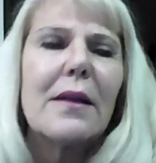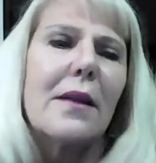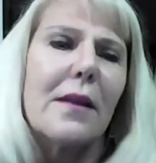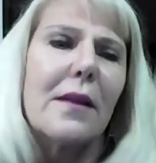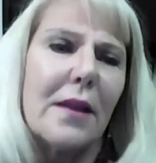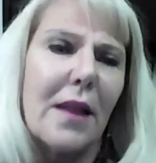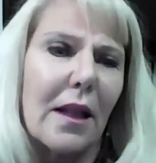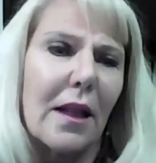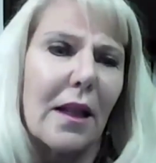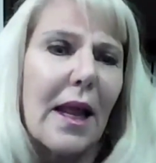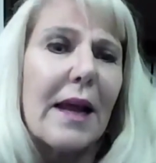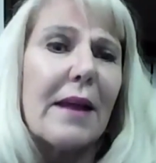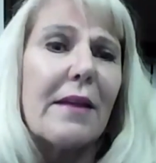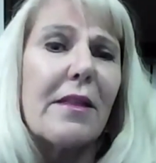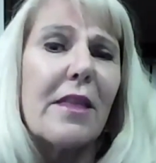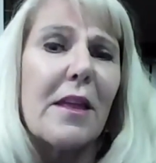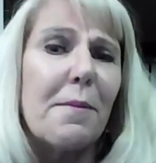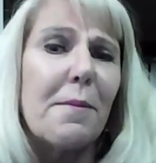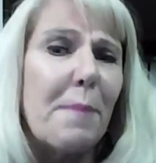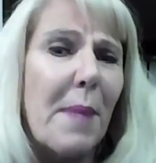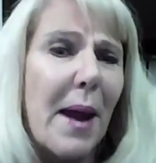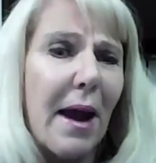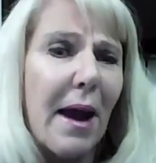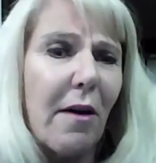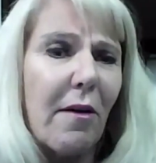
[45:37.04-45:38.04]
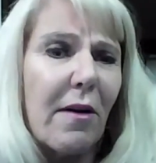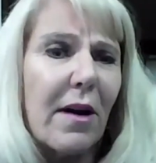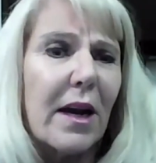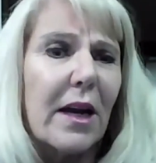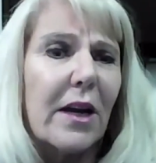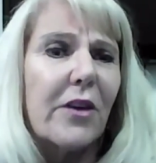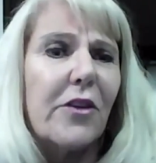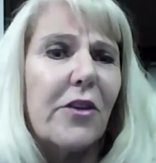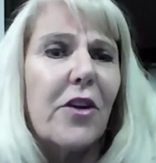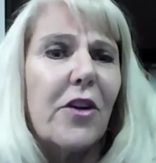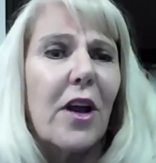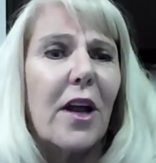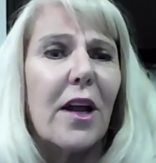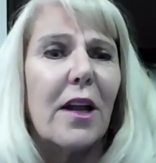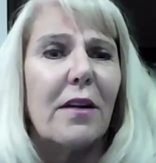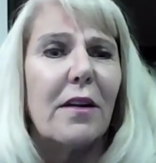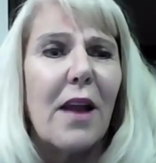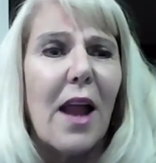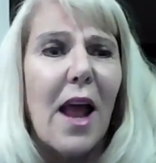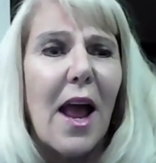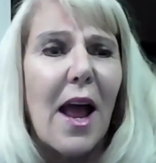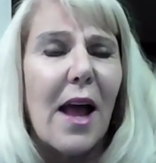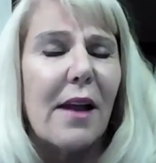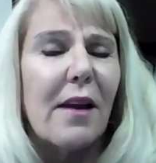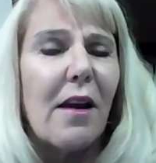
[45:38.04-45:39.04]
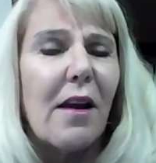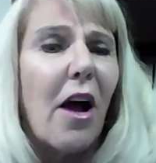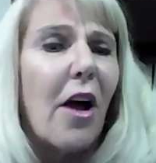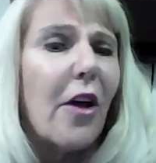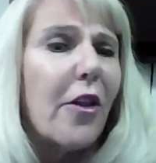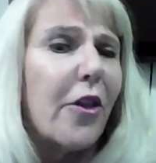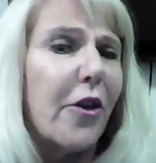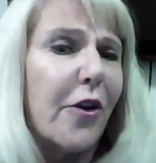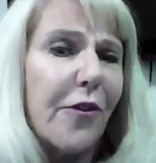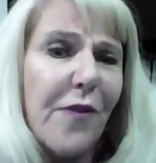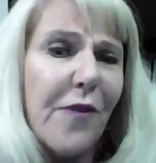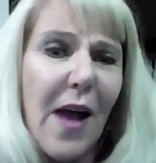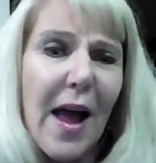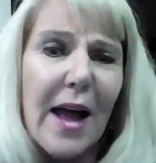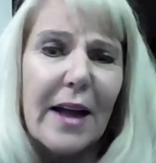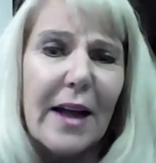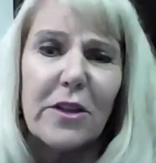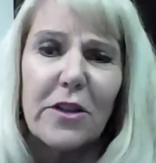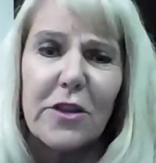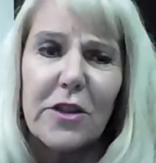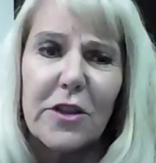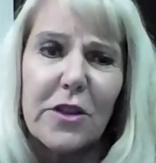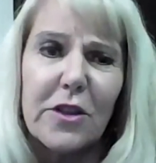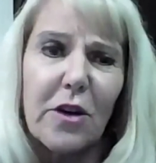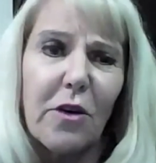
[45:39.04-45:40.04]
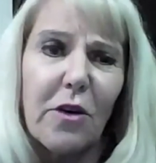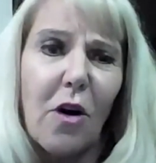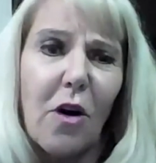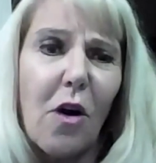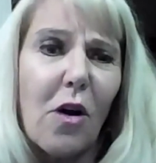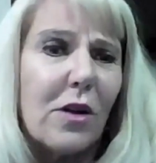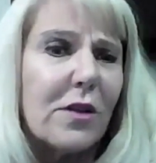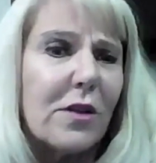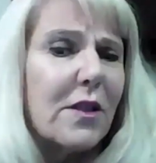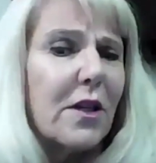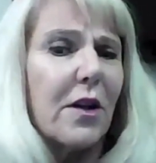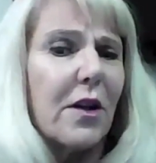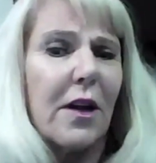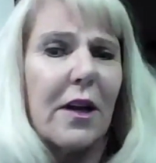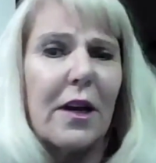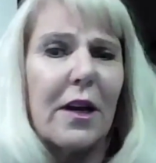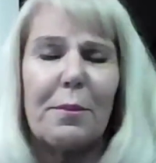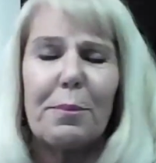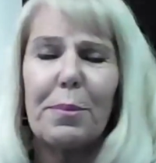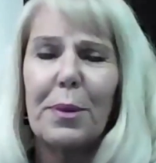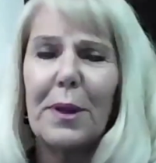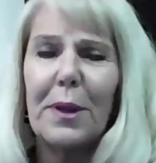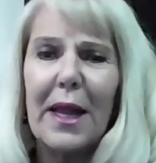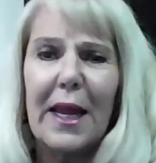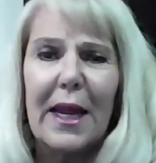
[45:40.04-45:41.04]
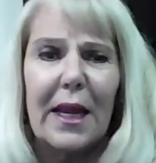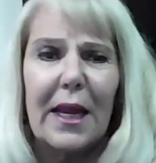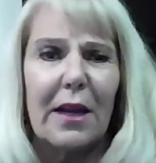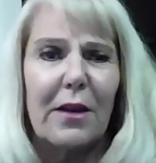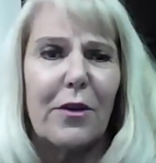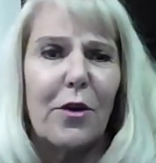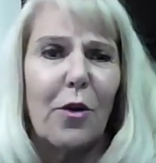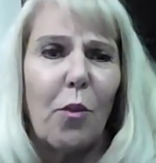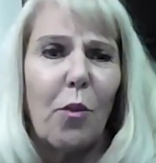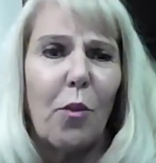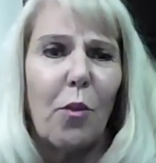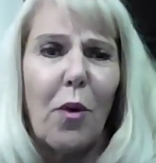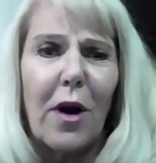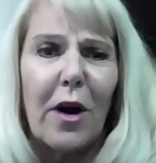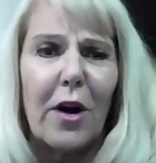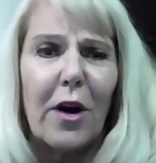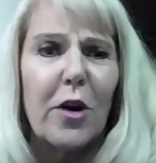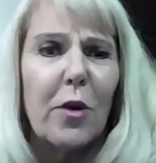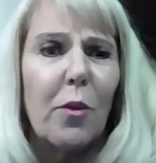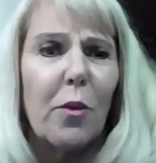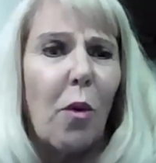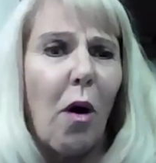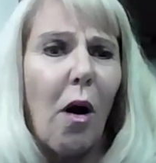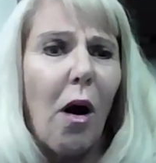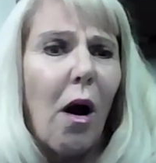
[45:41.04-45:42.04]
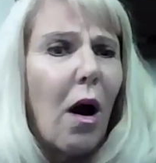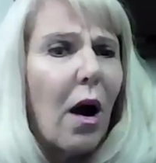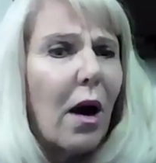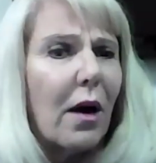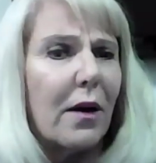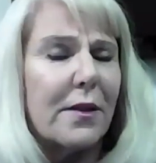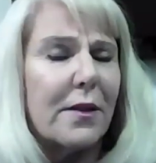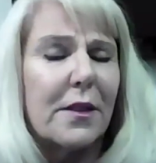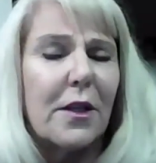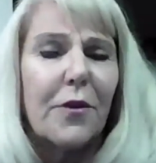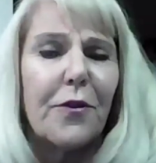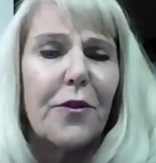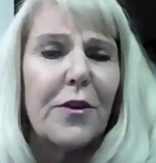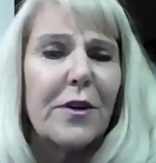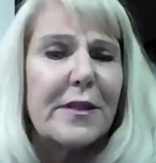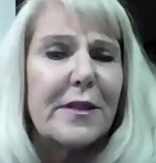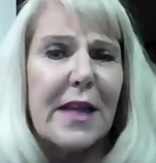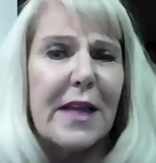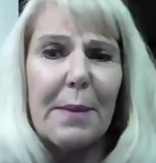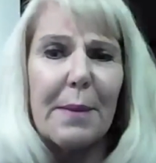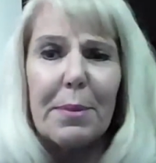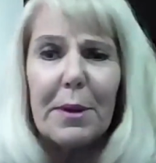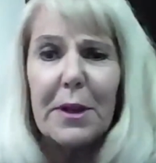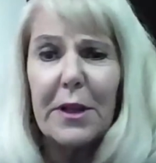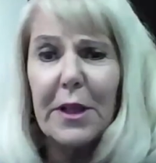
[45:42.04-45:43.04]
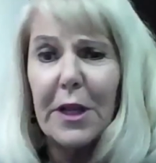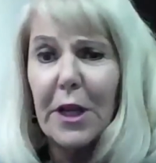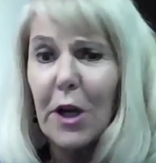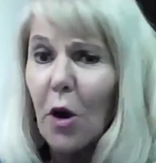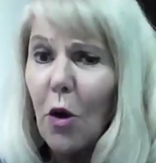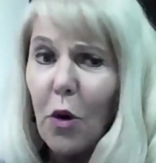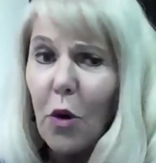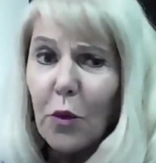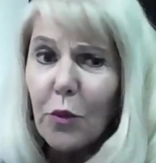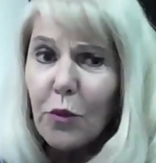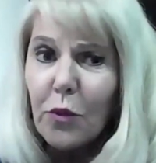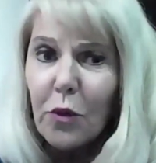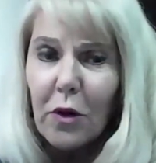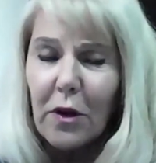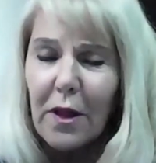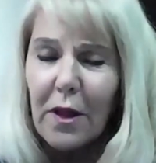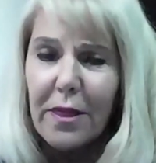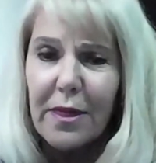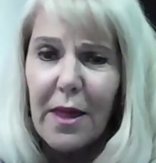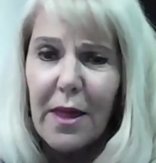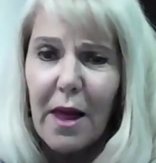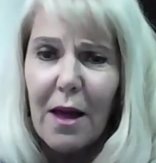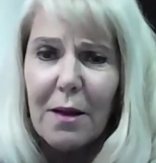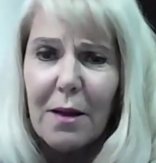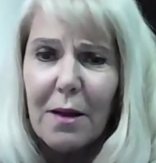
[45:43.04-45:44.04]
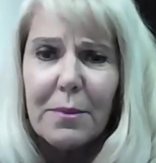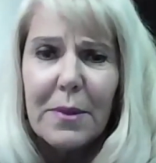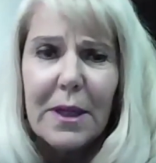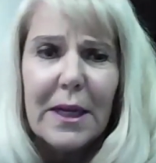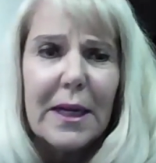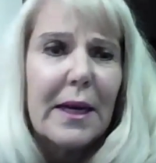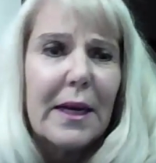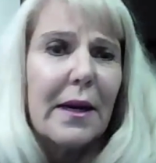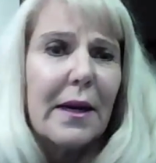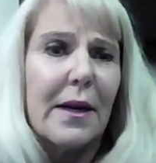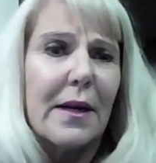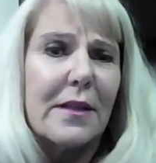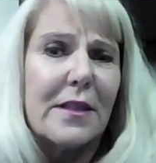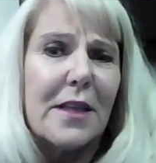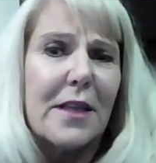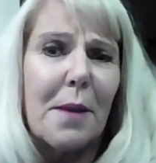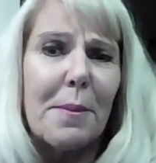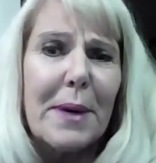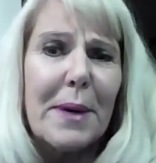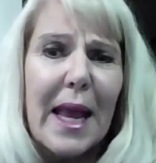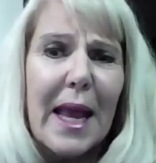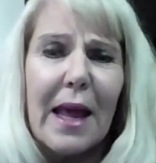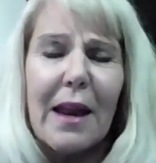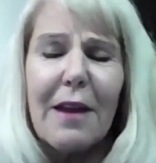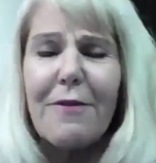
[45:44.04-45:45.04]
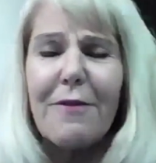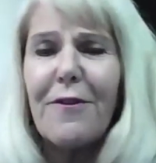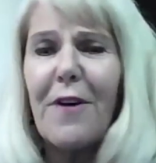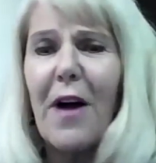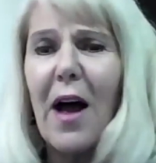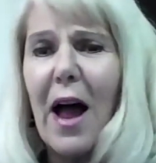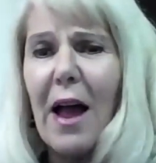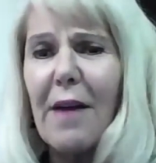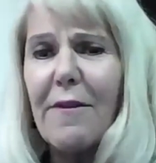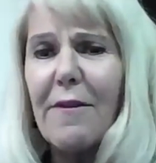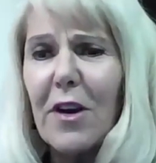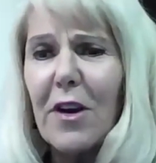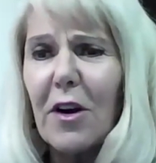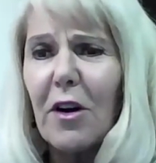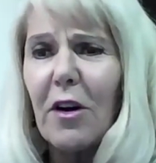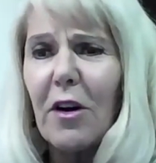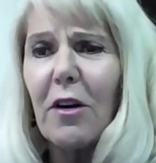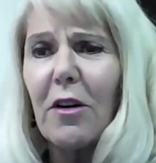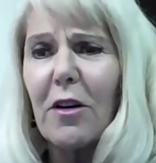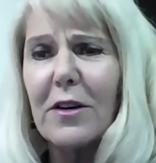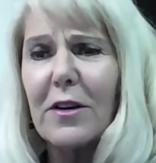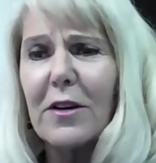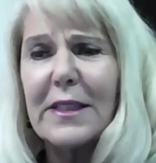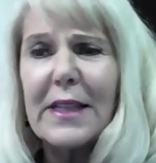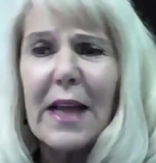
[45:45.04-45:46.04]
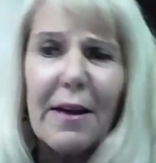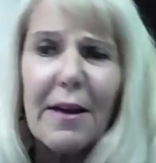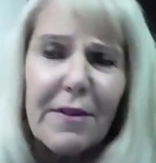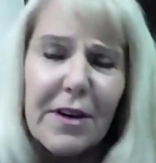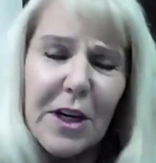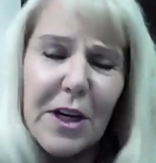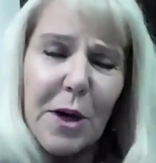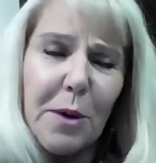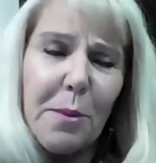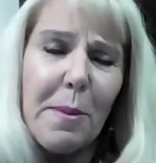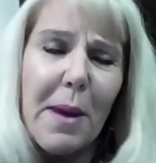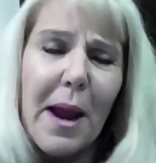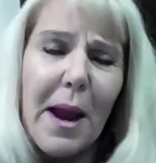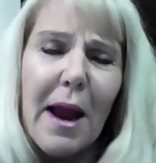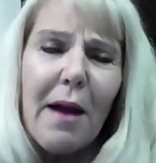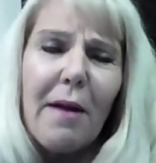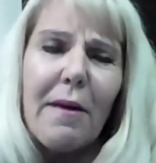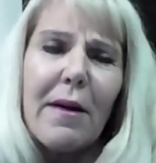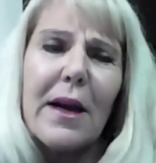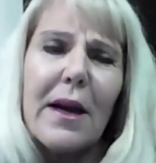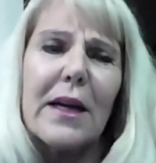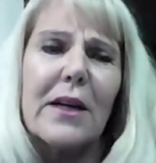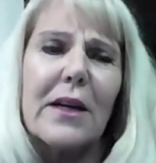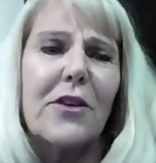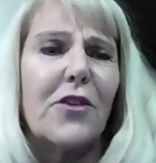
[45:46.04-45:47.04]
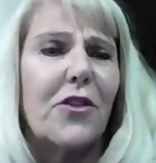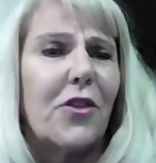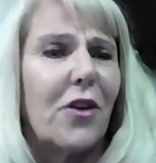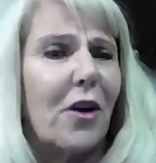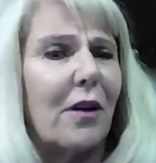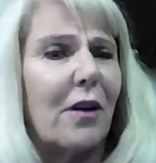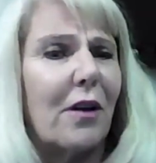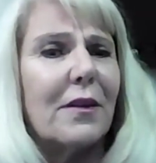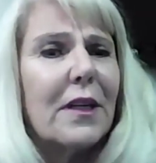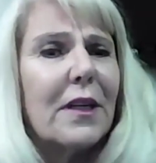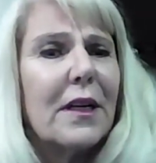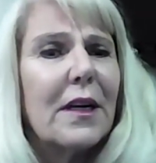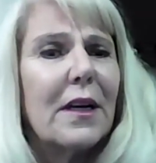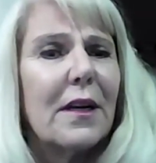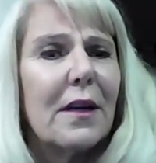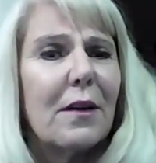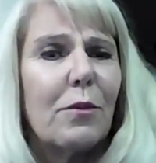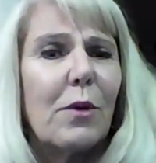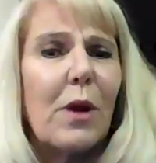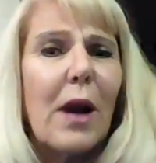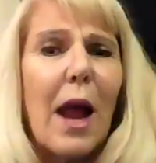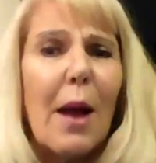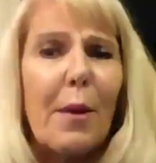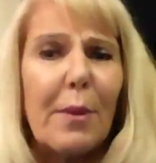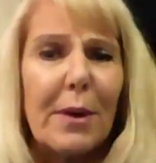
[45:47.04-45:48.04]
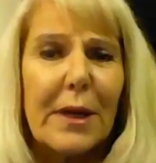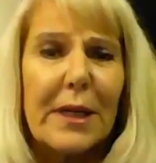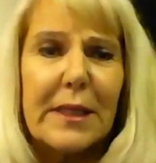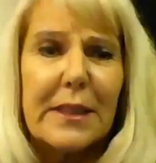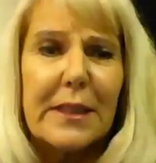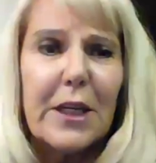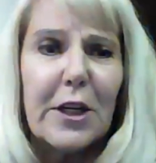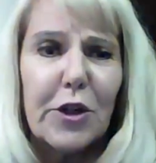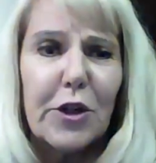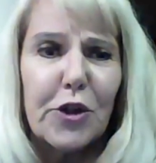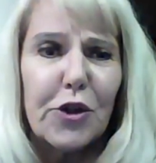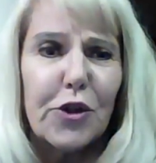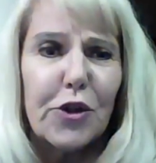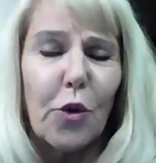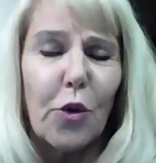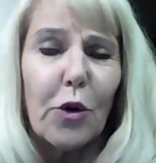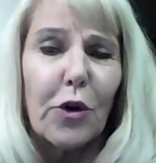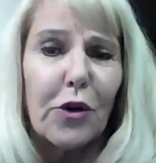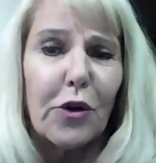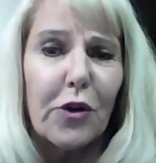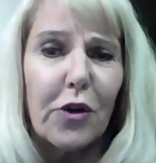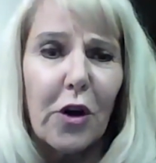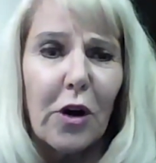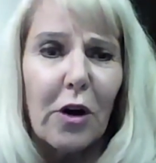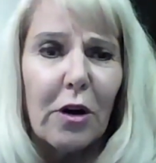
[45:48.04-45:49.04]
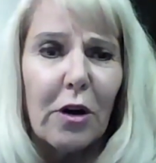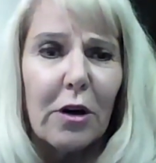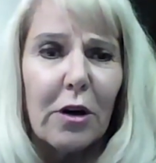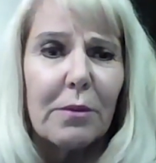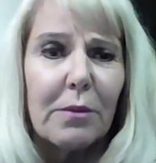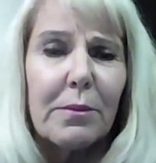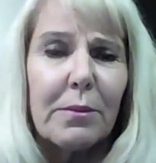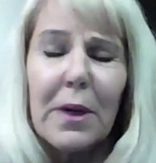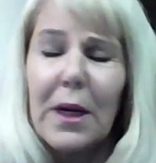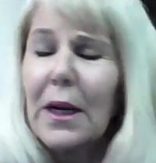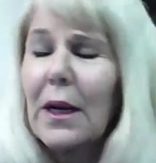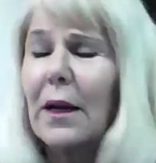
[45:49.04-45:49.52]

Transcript: the length of marriage and other factors are also going to play into where you are. So for example, in the old rule of thumb, somebody had a 5-year or 7-year marriage, what I would consider short term,